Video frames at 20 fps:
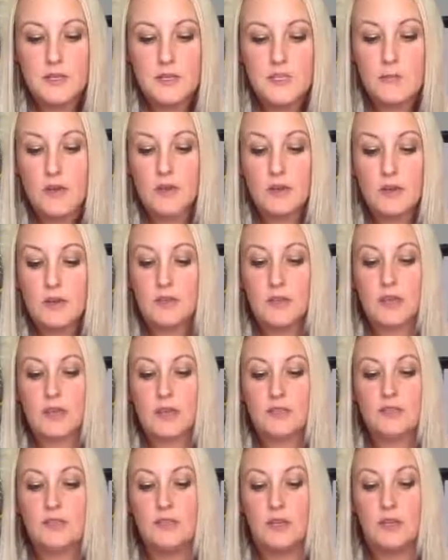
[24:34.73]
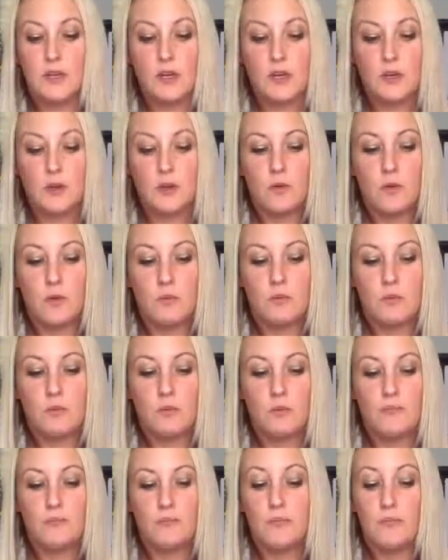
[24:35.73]
Some other things,
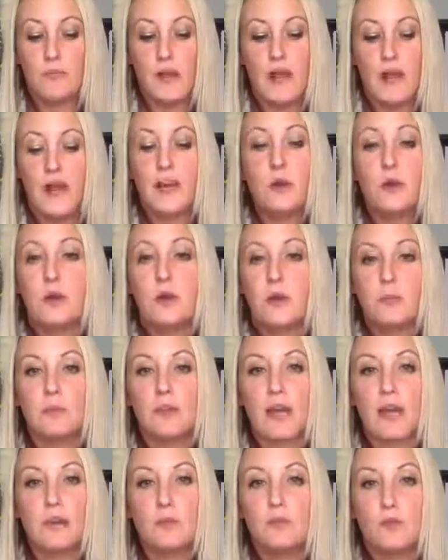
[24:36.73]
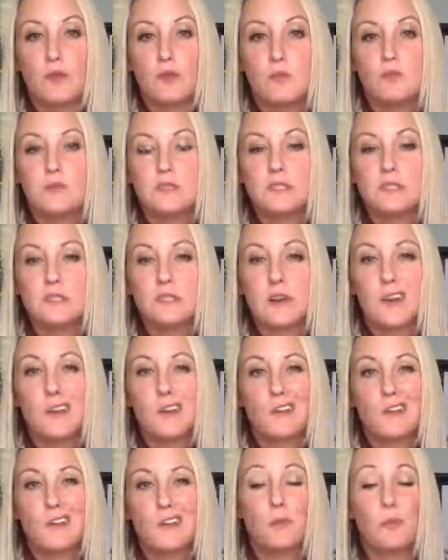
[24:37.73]
hiring platforms.
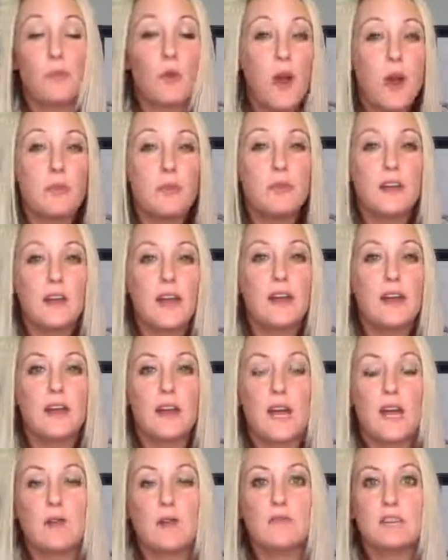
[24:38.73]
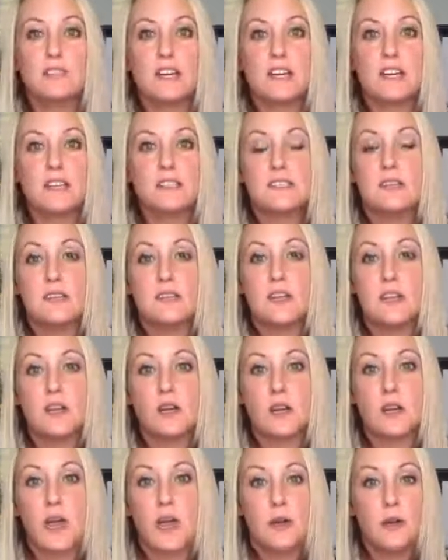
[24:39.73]
You're probably not advertising that
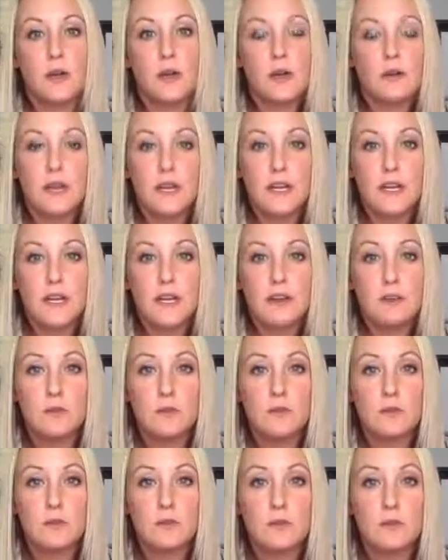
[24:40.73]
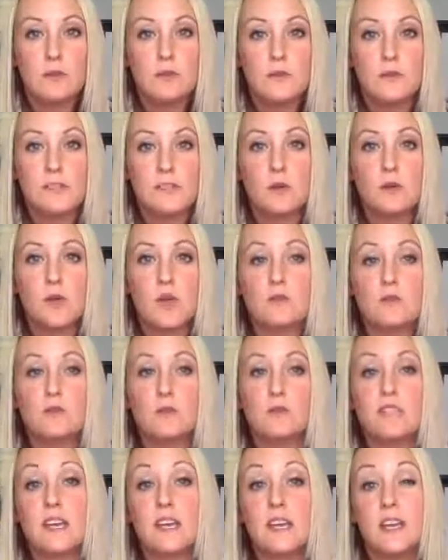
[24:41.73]
you're hiring right now. So have
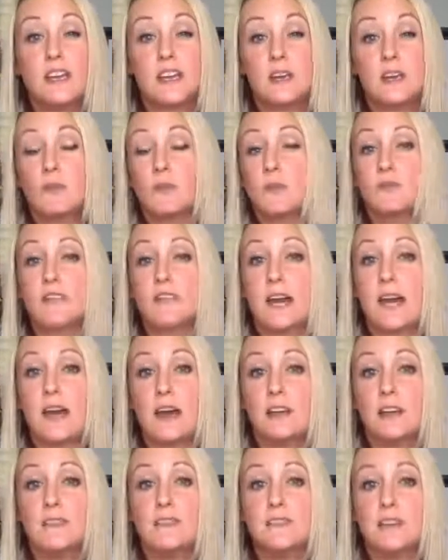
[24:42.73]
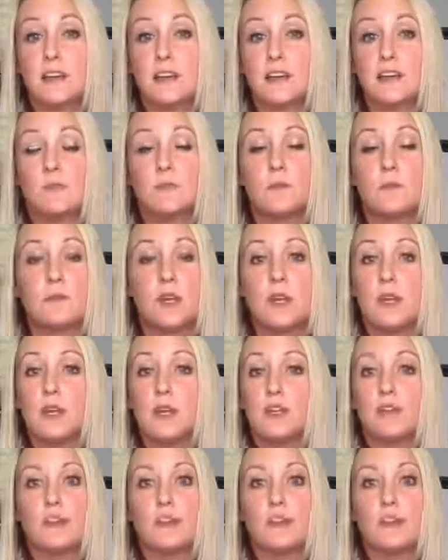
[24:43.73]
you taken down those ads? I know,